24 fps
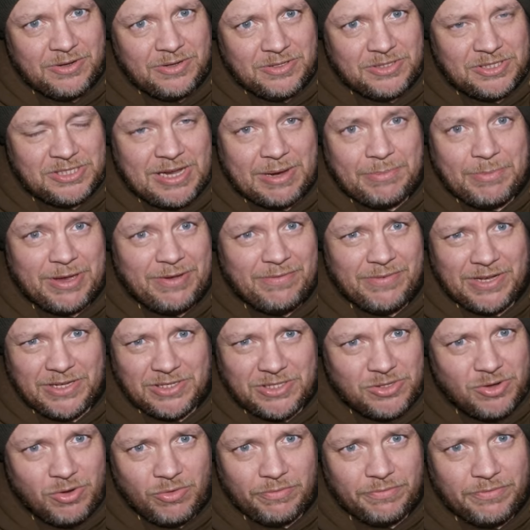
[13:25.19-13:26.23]
some
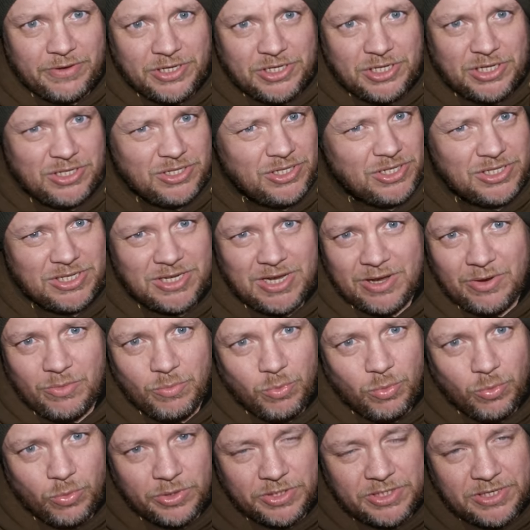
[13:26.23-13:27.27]
evenings, not fishing, just get a
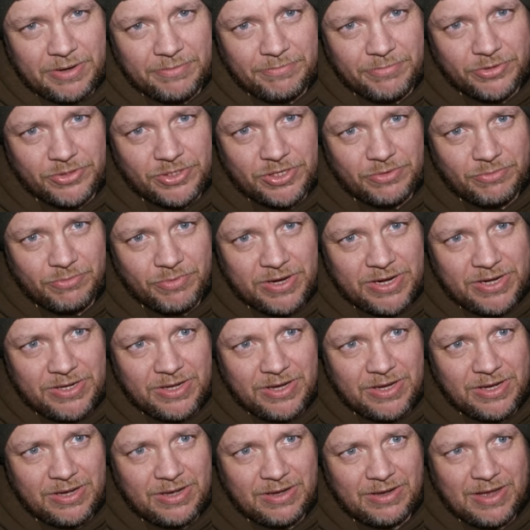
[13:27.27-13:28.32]
water temperature
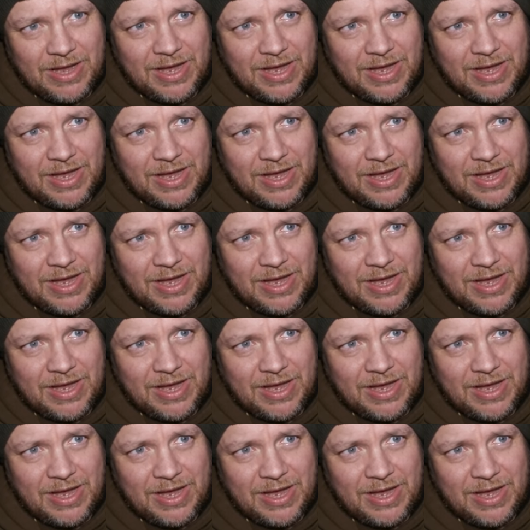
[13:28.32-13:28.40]
reading,